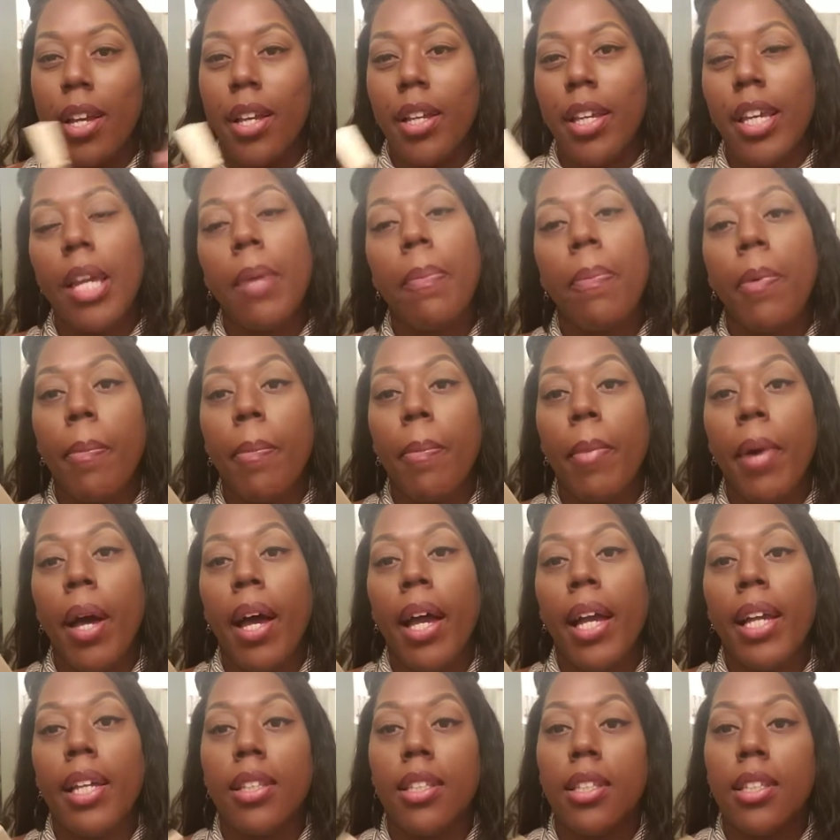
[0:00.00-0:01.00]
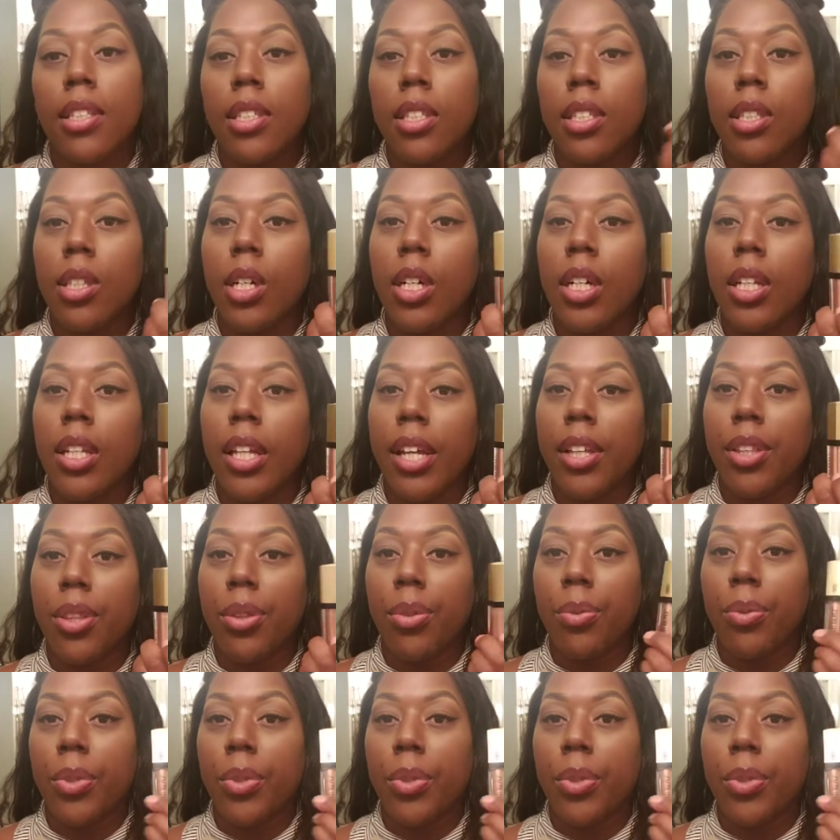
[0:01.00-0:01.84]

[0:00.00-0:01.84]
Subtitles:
Keep in mind, this is only like